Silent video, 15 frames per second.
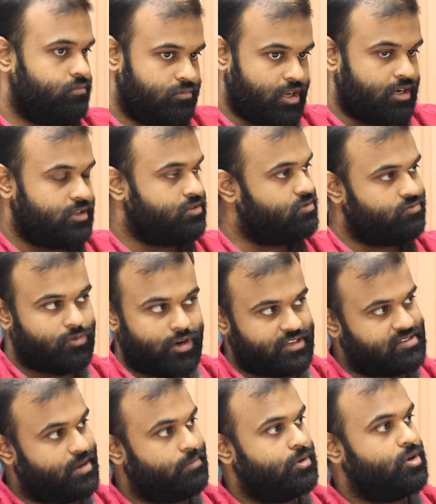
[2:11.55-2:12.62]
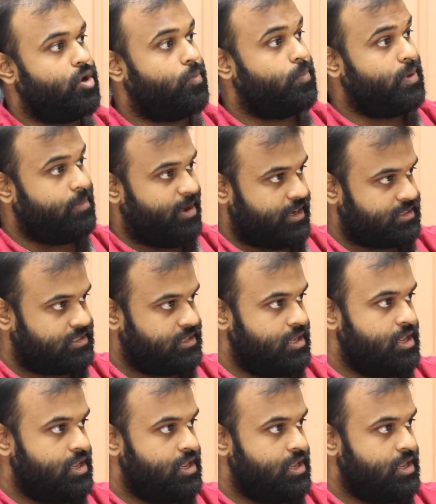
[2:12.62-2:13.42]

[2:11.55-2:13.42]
That is, for example, your PMAX.